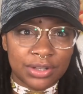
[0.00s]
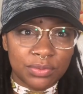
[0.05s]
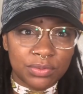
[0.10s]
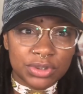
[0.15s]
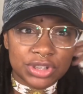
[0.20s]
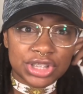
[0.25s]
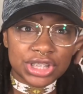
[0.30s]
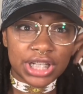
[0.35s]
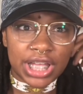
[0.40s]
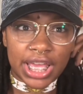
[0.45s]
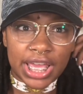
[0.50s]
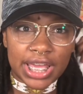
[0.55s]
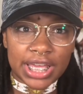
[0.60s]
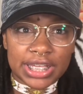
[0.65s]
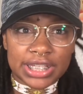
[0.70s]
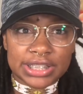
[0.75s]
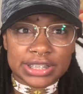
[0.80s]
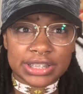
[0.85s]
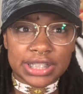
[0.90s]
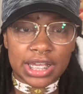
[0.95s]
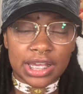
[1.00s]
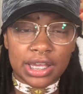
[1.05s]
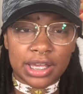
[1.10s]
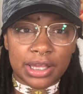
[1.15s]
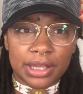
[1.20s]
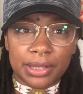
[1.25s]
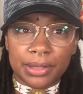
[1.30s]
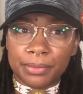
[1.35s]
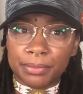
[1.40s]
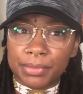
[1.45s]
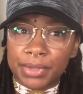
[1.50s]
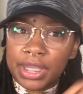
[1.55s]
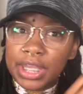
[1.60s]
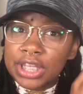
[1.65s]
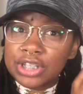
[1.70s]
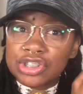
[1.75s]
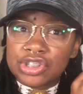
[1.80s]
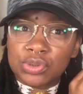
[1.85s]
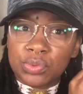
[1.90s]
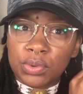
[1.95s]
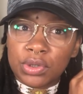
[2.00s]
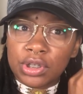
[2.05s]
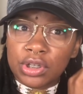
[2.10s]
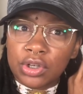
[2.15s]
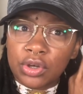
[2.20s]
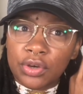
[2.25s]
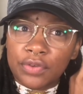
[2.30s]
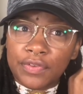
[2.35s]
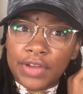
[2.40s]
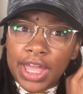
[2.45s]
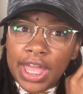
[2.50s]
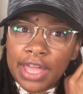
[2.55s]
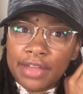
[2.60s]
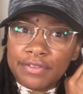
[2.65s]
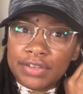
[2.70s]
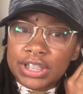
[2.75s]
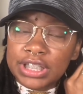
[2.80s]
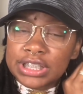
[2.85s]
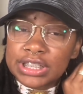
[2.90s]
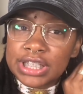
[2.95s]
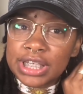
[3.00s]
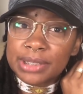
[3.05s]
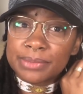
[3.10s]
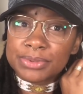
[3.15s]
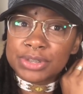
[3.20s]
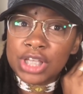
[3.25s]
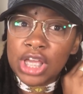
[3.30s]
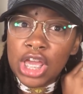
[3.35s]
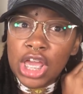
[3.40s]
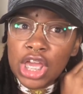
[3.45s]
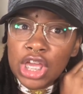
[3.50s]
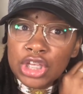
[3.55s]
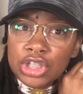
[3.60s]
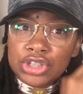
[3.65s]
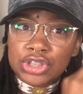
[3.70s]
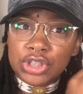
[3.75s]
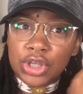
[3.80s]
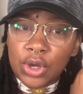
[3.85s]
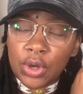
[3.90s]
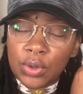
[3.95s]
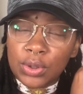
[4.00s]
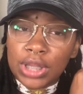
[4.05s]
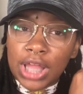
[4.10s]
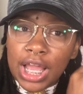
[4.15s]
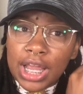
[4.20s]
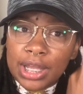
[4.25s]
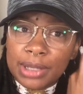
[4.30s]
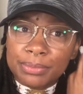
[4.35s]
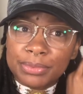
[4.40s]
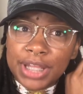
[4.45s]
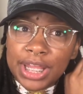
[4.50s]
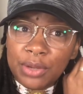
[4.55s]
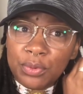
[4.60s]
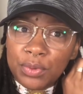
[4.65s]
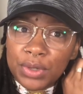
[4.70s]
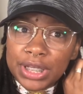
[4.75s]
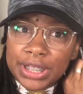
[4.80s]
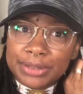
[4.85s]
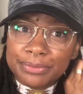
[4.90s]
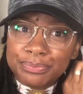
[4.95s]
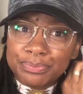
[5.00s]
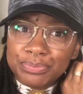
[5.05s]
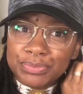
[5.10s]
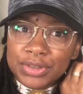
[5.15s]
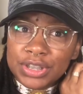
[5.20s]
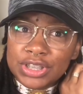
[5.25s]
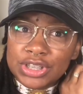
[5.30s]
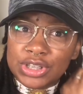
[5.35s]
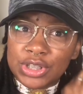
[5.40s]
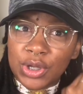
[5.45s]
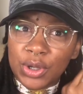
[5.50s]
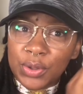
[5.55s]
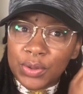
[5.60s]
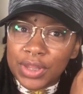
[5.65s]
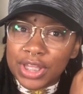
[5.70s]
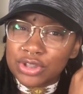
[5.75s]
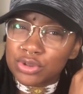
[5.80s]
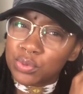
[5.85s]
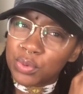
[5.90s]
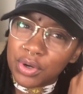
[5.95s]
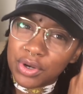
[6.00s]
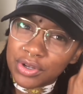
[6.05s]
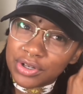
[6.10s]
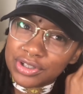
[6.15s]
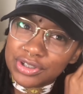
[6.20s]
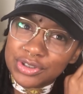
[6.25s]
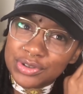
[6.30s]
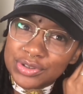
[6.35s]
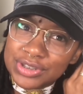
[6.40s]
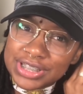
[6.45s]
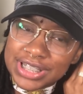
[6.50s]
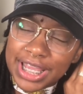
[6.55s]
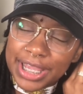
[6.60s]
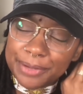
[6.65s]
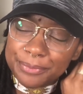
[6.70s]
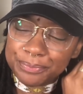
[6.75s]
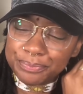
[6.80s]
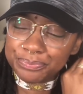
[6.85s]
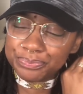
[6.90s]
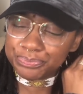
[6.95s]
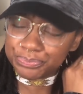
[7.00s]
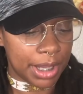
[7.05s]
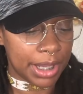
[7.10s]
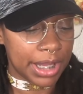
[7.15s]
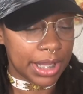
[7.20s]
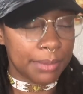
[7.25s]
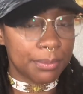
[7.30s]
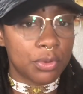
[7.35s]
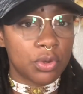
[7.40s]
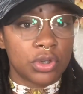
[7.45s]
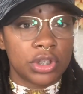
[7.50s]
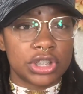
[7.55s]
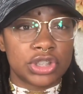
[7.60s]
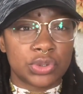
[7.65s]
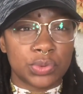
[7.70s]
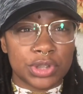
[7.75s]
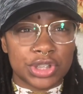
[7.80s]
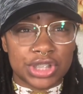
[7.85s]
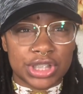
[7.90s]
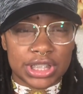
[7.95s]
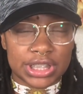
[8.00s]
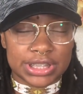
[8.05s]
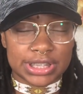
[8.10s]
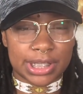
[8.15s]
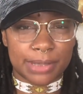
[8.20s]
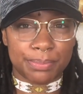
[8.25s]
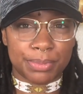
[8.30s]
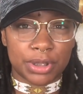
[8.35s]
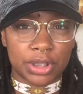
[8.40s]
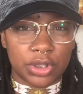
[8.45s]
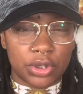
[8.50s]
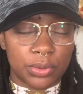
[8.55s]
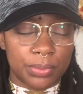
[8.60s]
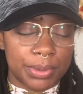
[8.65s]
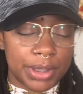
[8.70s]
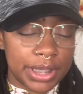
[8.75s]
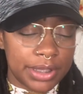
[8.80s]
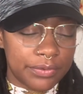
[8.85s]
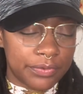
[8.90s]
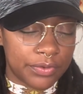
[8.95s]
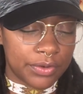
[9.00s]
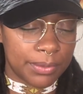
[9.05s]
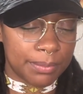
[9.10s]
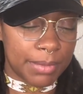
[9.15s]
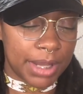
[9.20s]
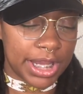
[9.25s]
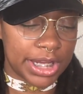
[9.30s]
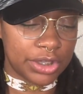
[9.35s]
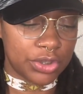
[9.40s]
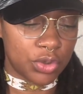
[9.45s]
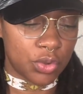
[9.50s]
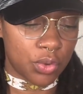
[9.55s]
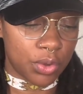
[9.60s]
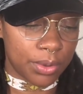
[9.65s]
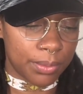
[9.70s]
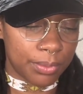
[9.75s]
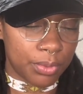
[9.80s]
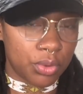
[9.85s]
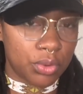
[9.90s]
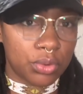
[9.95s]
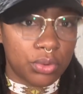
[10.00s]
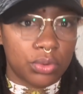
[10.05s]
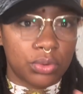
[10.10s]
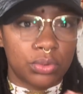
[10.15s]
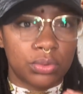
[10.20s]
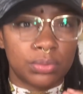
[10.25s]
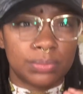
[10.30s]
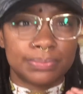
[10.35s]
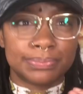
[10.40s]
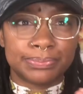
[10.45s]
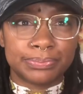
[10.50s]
which it has, and just want to know if I have any tips. So lock update 1. So that's what we're going to do today. I am going to switch things up a little bit from my normal